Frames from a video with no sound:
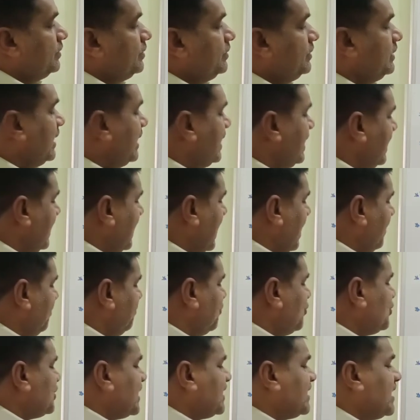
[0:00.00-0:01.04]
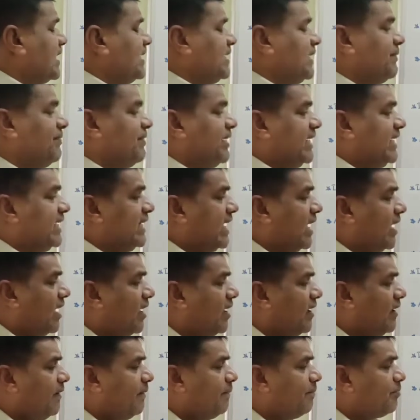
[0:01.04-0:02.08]
The Airports Authority of
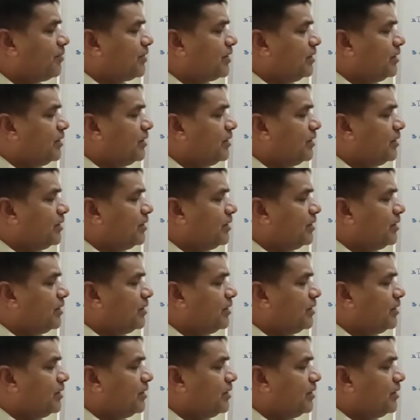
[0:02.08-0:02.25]
India